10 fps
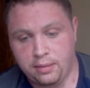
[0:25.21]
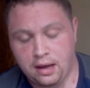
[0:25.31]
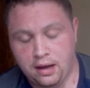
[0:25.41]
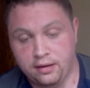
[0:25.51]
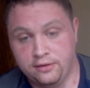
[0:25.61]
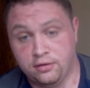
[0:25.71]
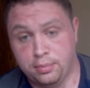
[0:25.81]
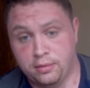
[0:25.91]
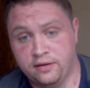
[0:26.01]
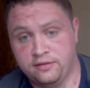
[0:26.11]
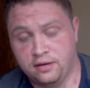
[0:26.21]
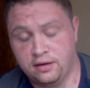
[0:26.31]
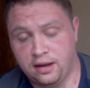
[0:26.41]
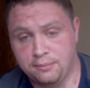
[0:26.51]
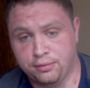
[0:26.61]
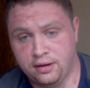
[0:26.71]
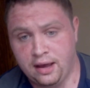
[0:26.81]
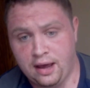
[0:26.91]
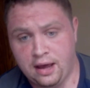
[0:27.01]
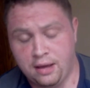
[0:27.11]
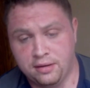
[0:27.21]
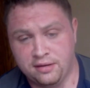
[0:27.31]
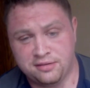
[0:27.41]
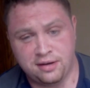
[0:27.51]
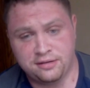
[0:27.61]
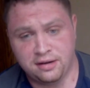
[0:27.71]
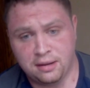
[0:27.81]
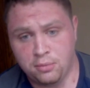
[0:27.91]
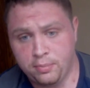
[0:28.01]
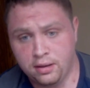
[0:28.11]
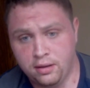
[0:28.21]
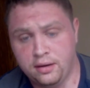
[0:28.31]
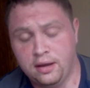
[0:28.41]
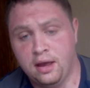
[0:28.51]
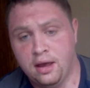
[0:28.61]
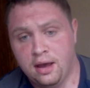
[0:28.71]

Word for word: about injury prevention and prehab and stretching and mobility